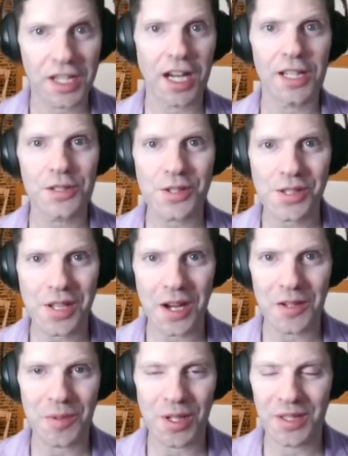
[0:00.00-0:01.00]
colors
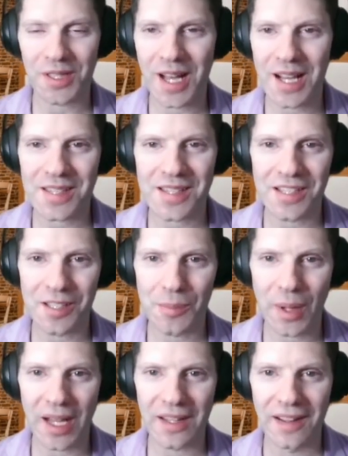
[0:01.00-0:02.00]
scared me on the last deal,
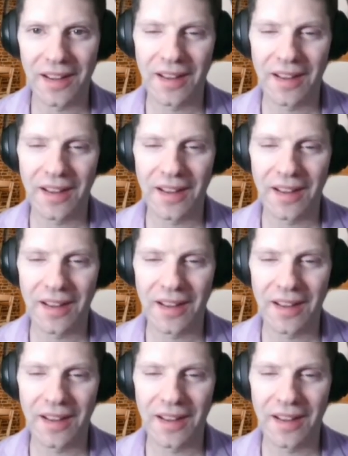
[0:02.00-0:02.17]
but